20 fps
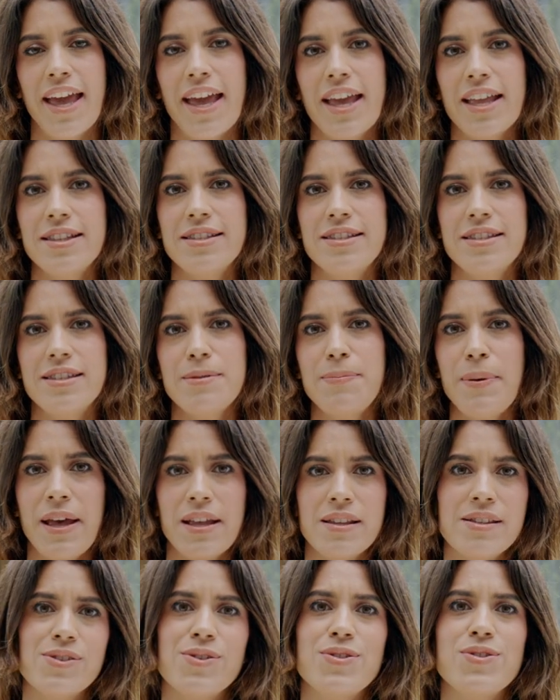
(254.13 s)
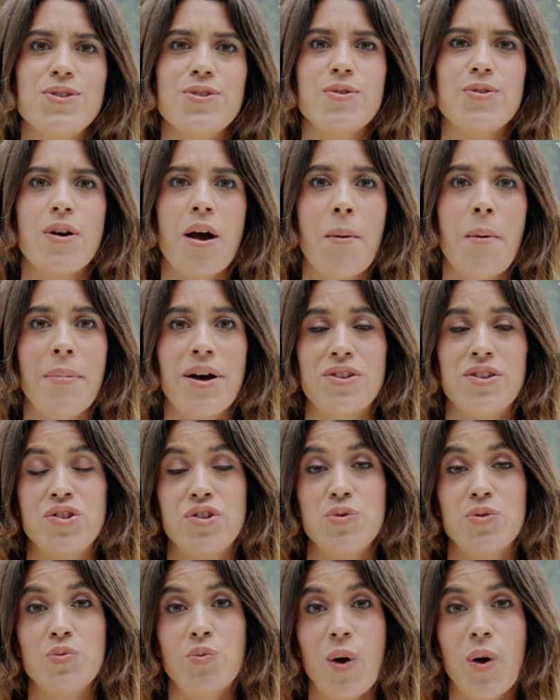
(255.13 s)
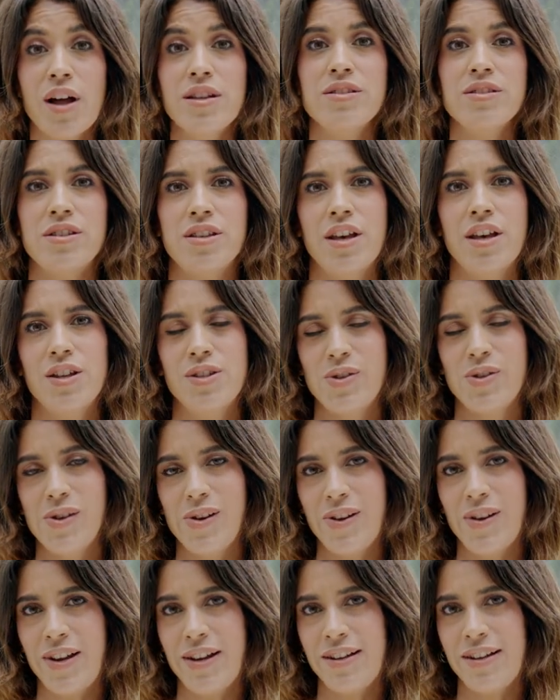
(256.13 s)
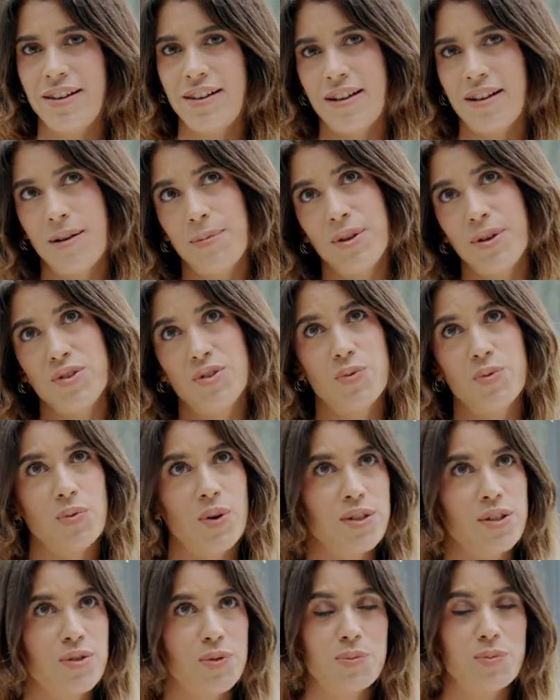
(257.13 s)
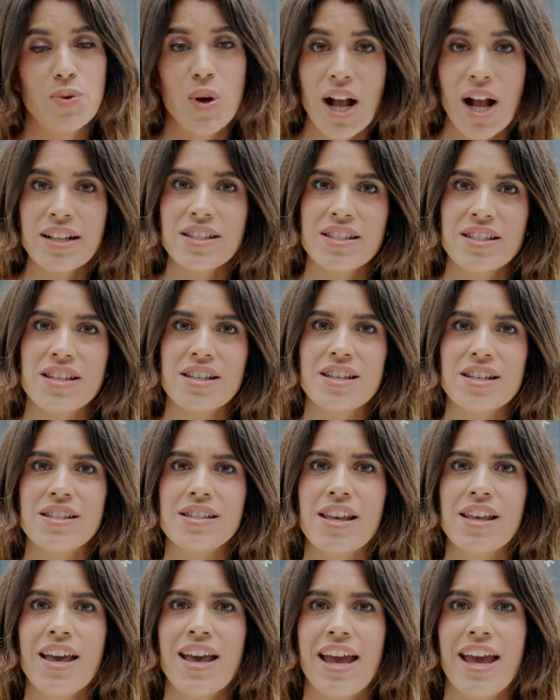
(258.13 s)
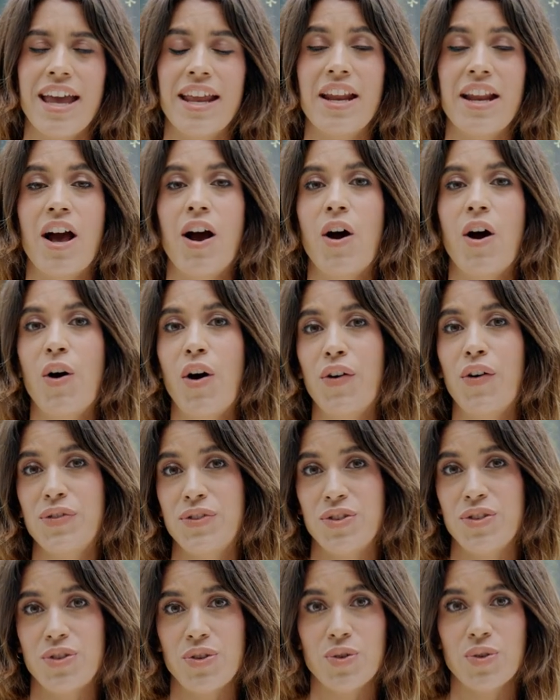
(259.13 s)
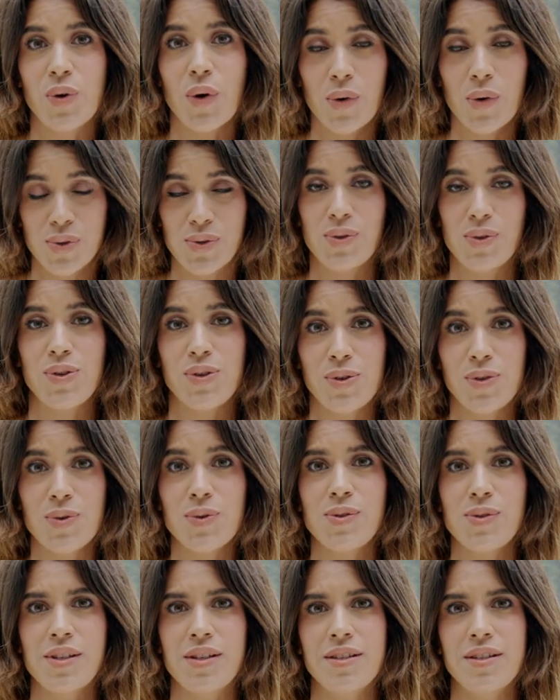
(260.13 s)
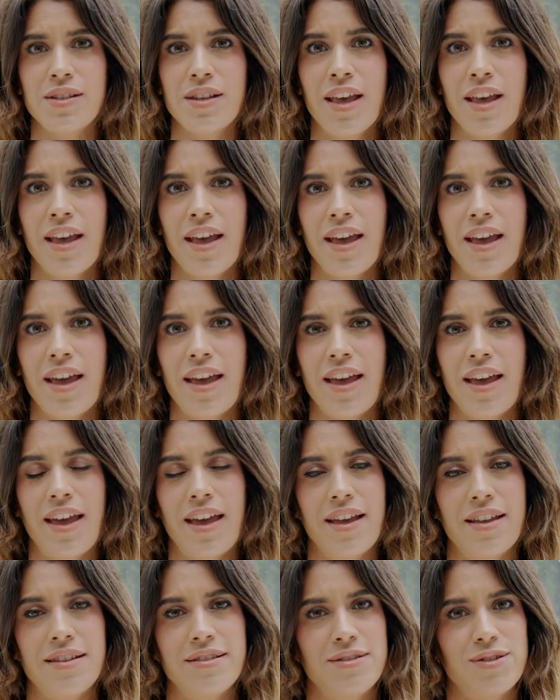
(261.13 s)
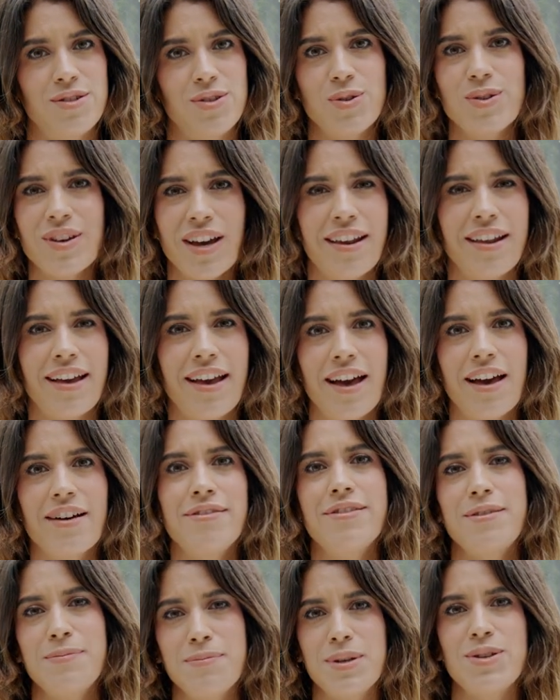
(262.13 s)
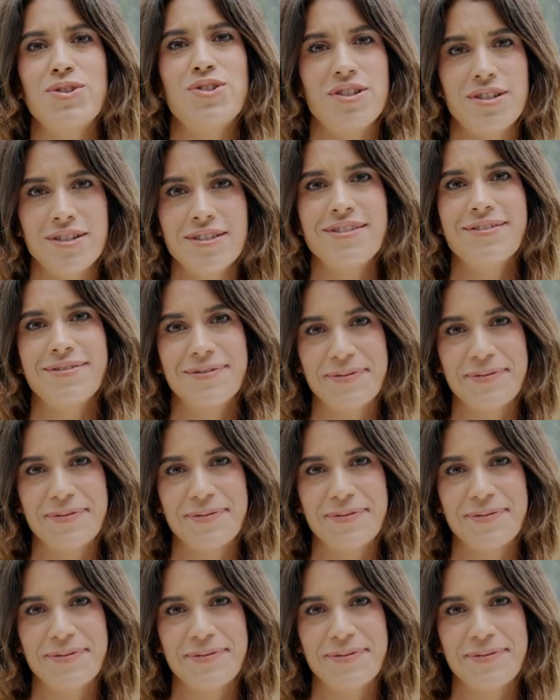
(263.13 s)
It depends on you how much you want to learn it, how much you want to practice, and how often you also use it. And you've got to have ambition.